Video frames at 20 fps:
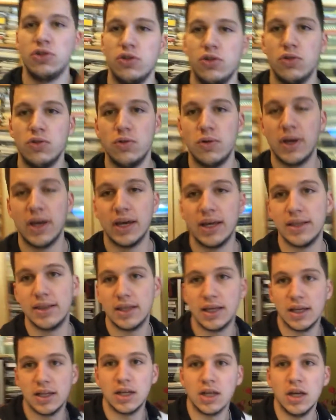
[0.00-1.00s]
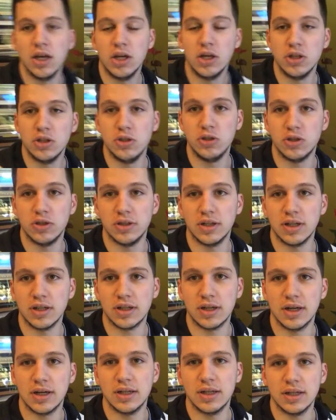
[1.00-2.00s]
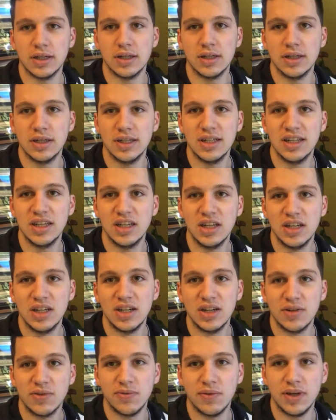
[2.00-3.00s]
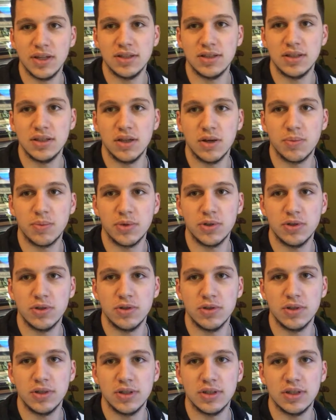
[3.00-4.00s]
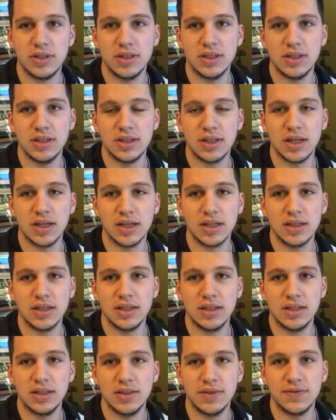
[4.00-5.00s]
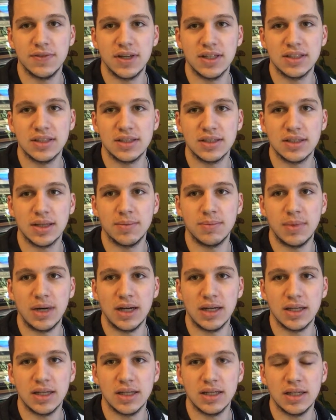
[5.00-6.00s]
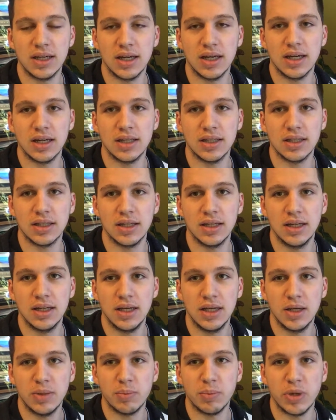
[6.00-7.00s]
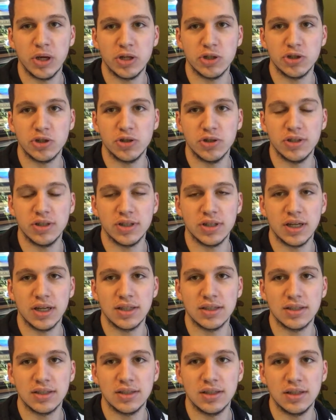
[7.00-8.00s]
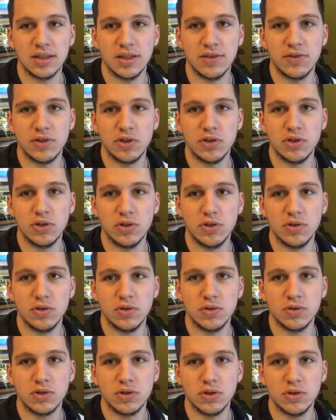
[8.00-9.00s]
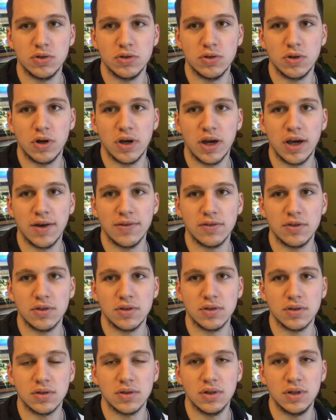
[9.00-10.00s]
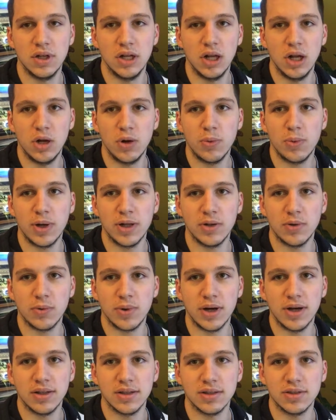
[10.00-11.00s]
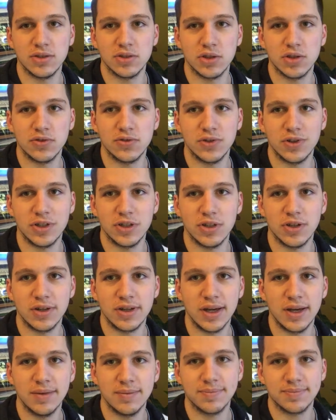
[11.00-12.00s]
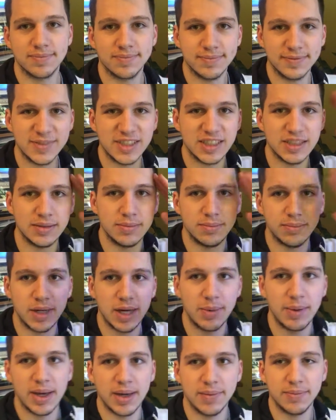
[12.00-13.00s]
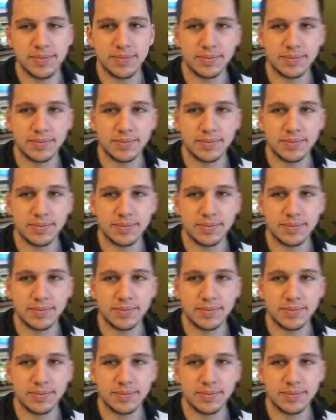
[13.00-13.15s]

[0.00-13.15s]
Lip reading: to you, and that you're not gonna waste the opportunity. Like, invest some money and make sure it gets delivered to you, so you don't have to run around and search for it. Okay, bye bye.